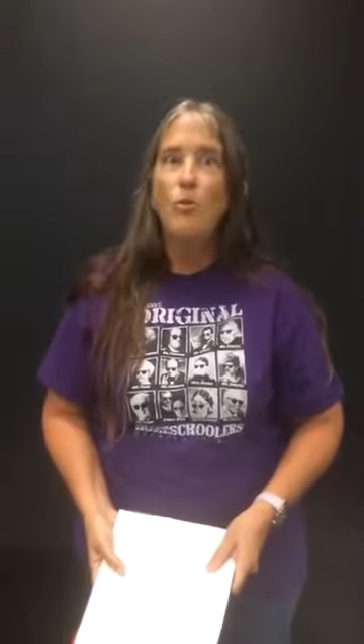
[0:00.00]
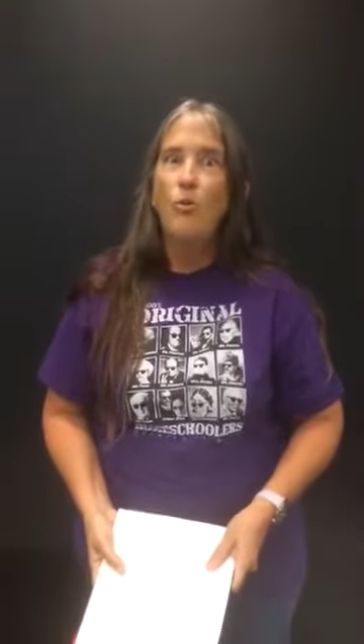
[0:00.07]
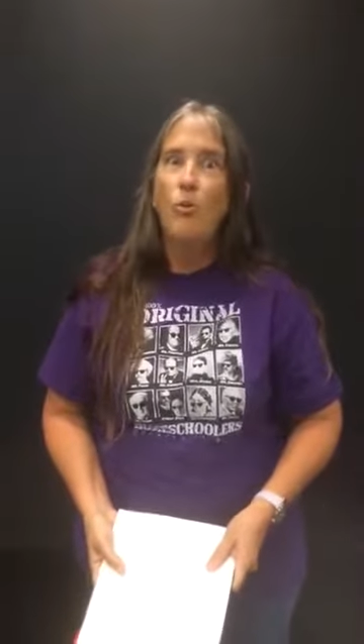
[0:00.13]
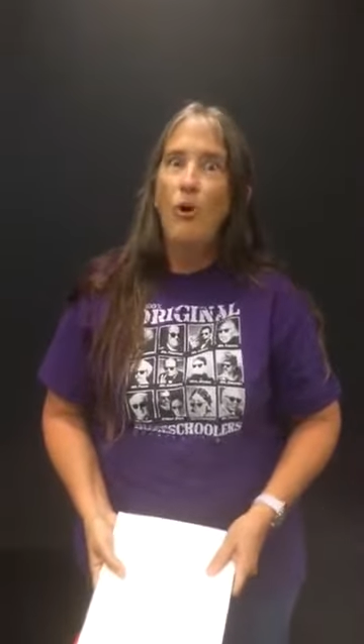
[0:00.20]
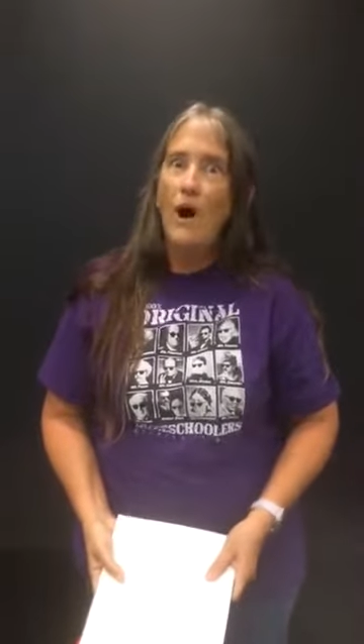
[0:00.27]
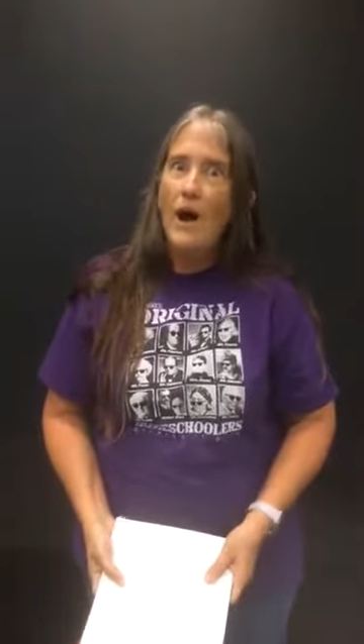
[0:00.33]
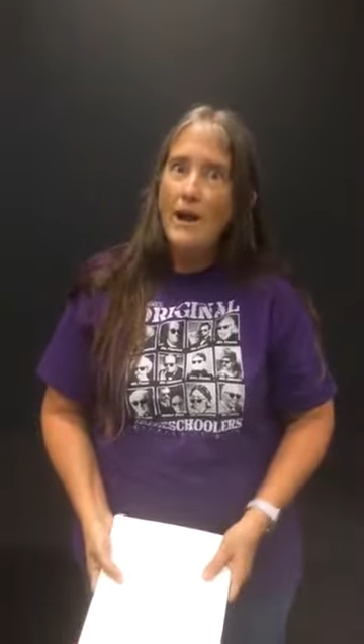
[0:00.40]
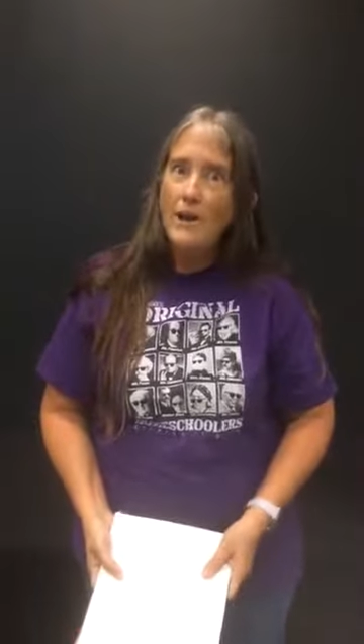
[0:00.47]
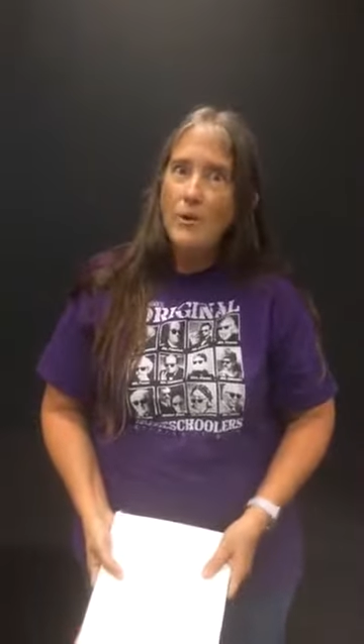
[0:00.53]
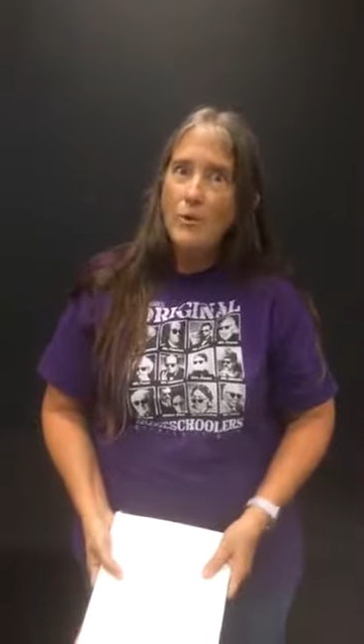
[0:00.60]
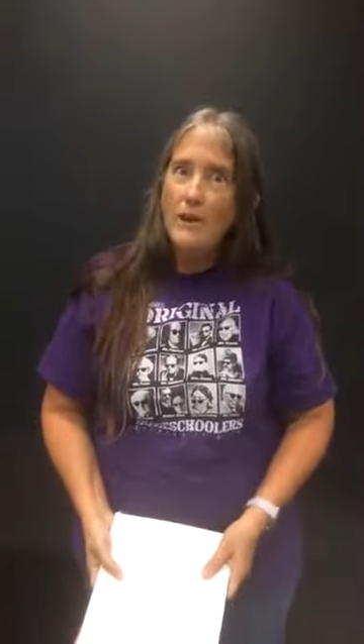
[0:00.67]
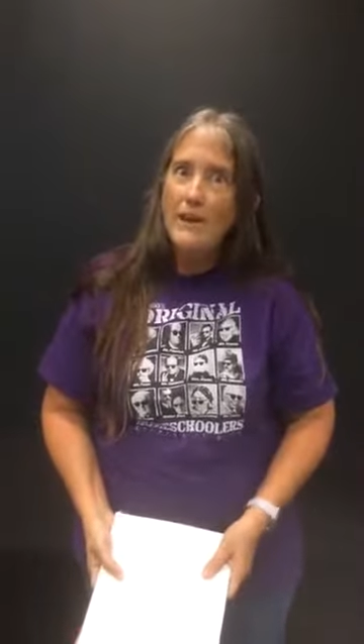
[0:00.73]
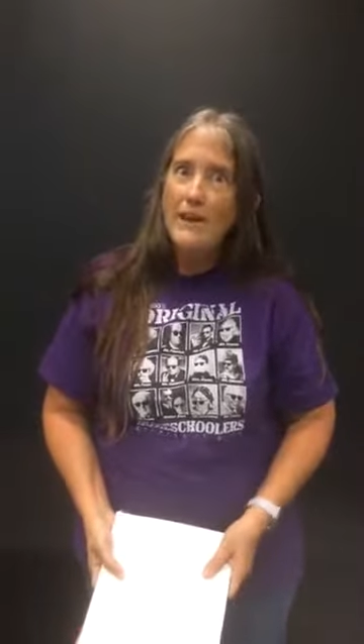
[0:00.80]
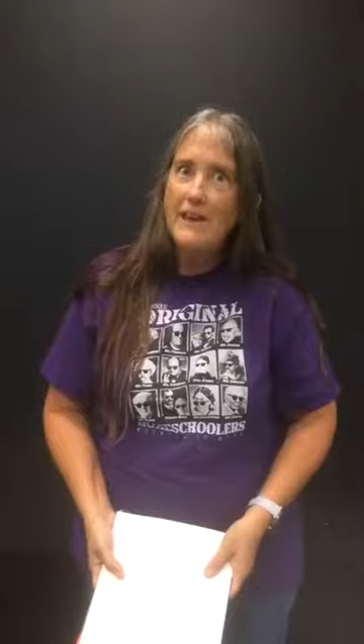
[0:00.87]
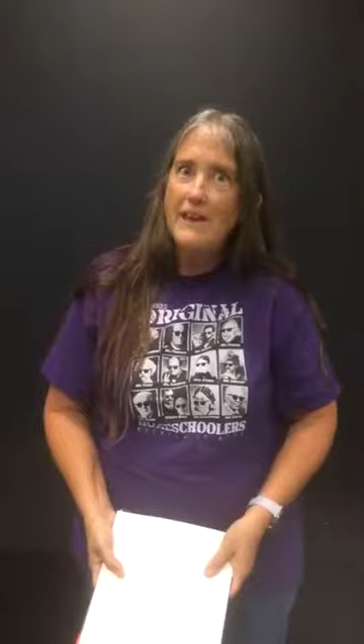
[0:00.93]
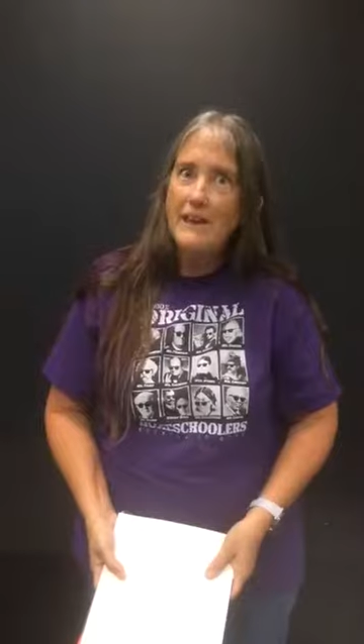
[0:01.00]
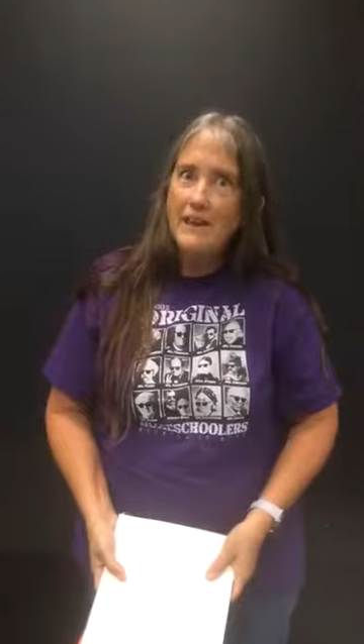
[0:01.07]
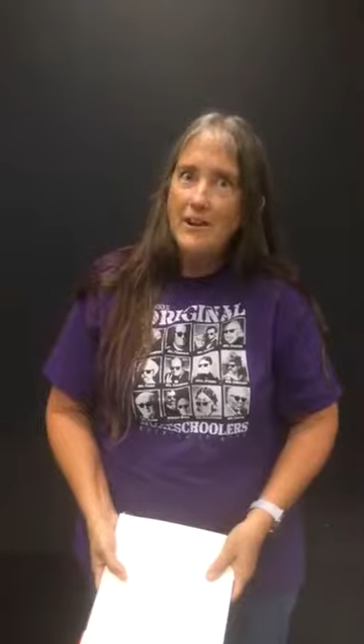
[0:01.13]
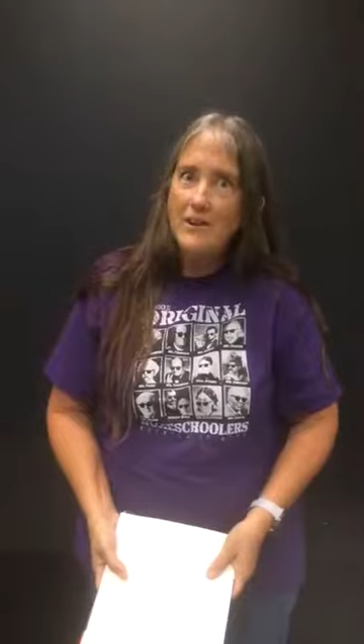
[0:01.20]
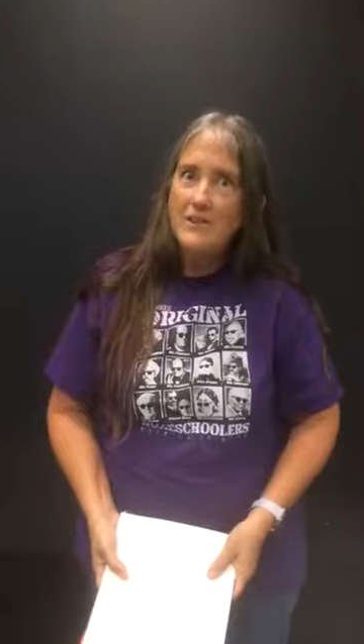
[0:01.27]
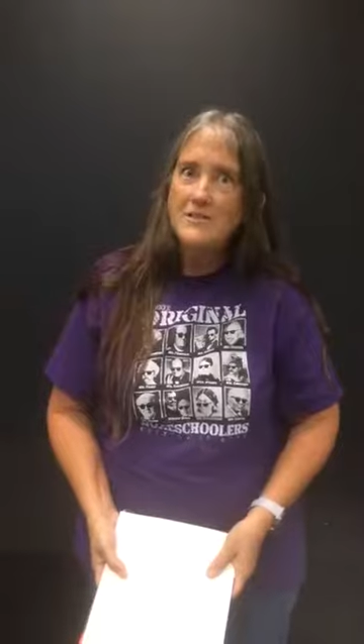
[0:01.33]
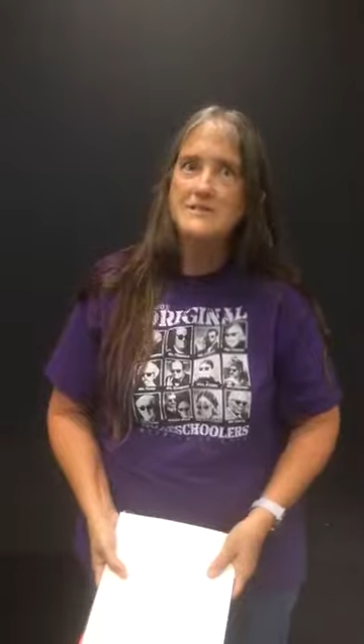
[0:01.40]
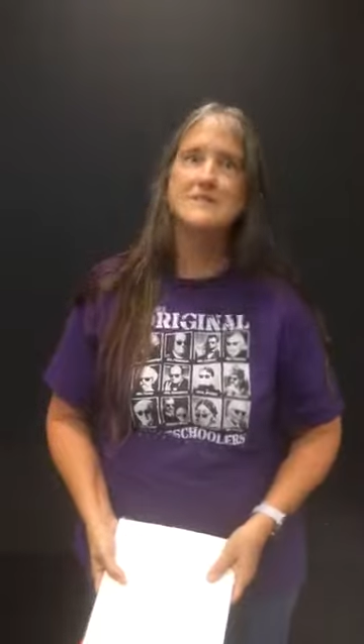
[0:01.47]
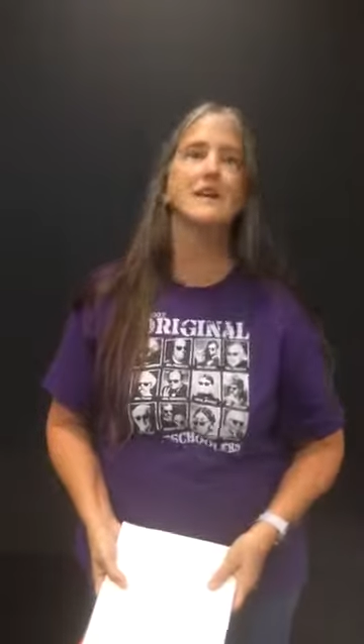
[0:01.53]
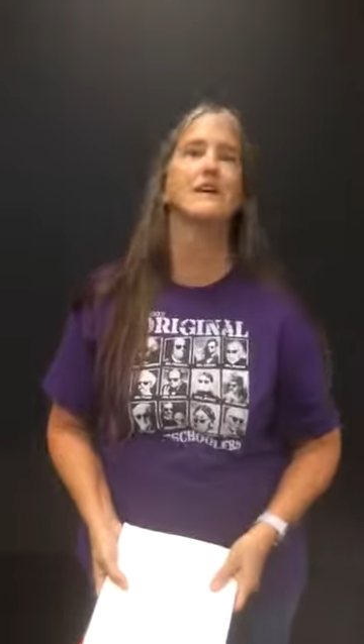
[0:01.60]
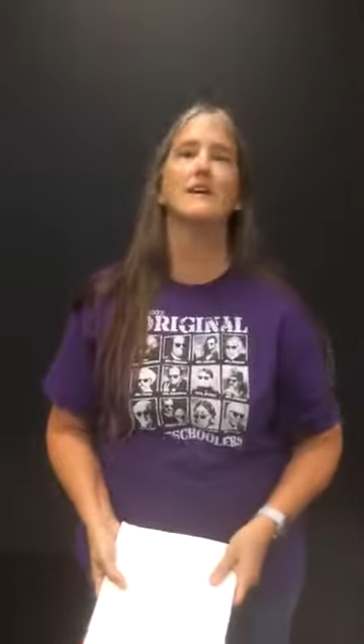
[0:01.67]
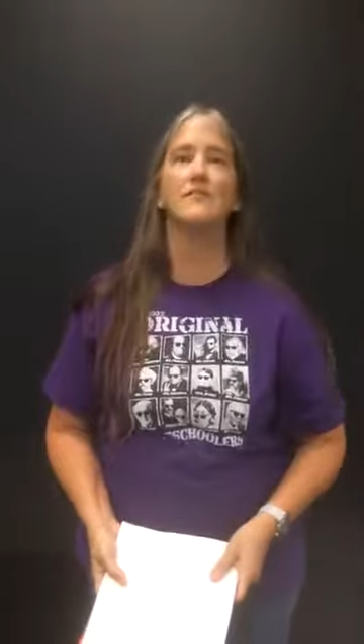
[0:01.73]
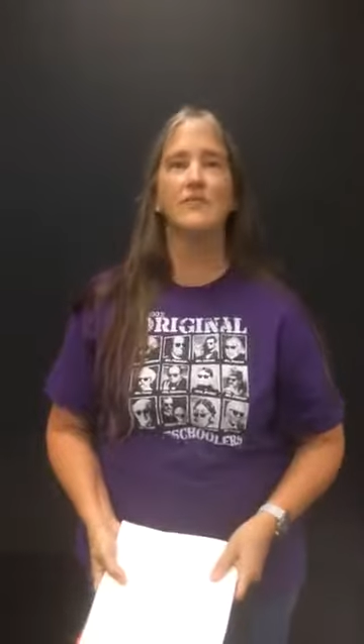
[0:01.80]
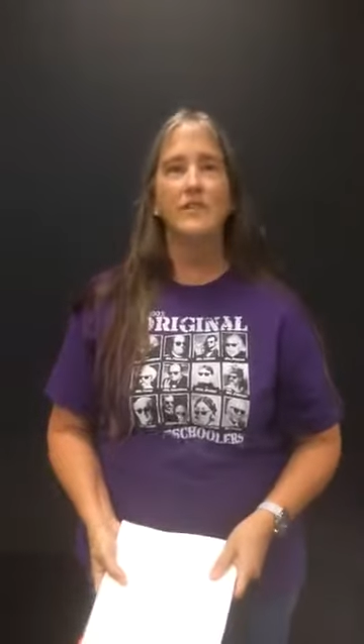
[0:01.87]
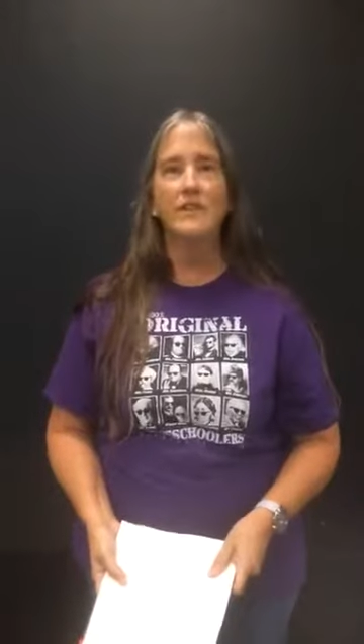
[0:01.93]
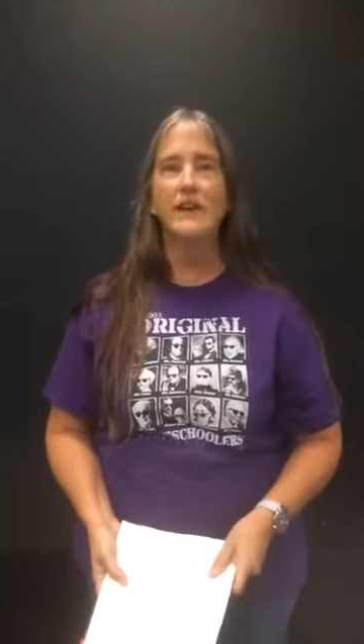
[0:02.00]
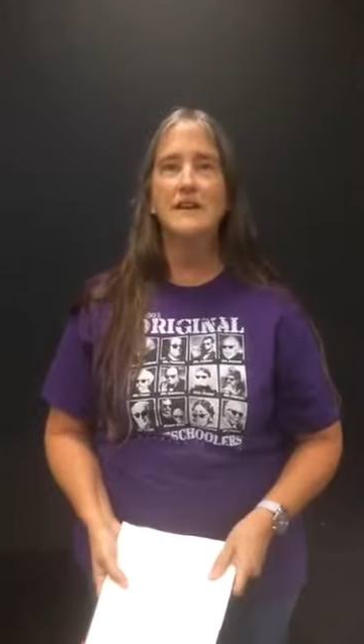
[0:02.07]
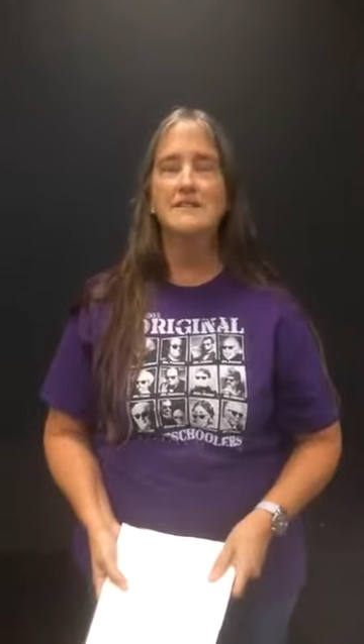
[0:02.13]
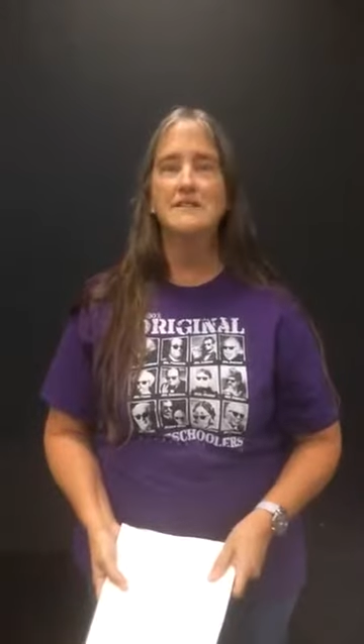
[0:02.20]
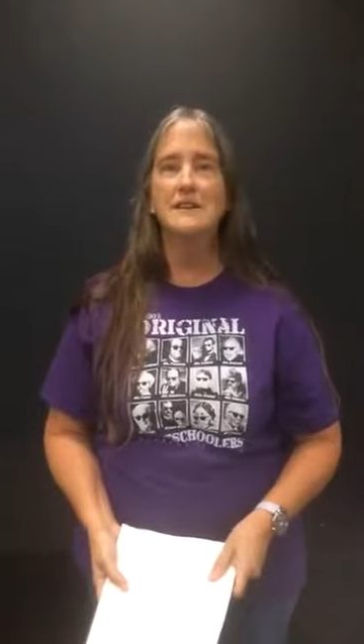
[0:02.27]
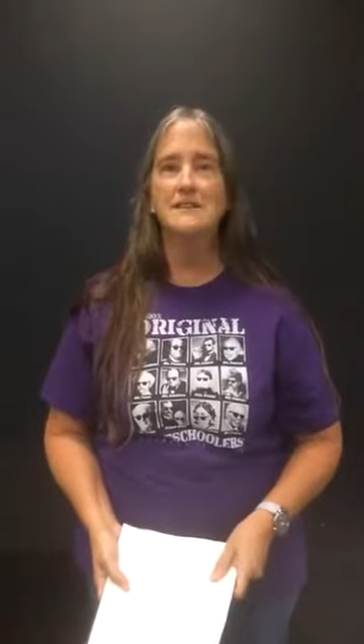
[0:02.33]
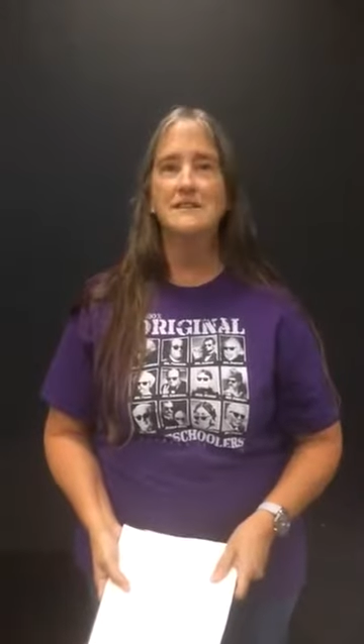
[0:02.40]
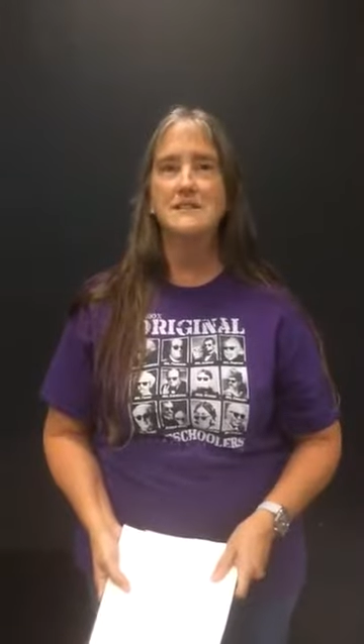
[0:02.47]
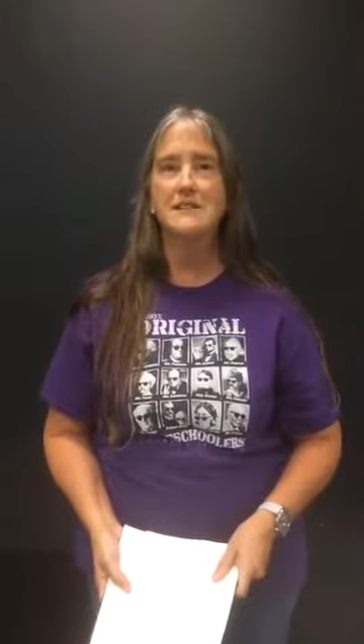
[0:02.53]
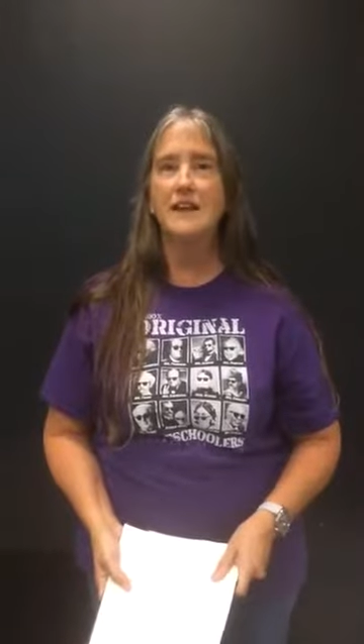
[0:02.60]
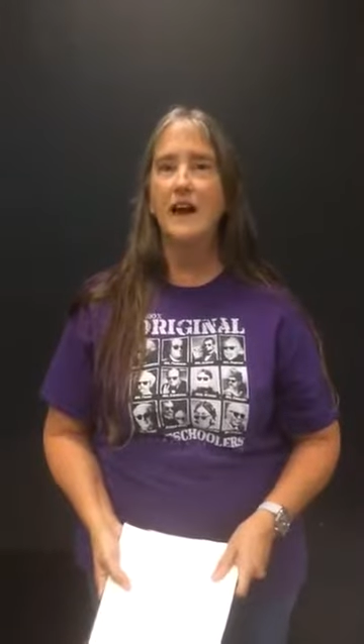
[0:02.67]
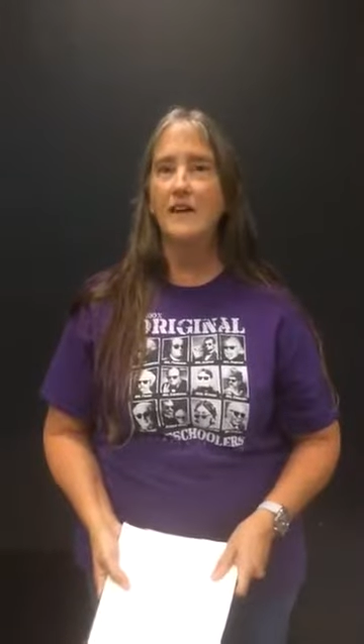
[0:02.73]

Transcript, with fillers: Why are we here studying for the SAT?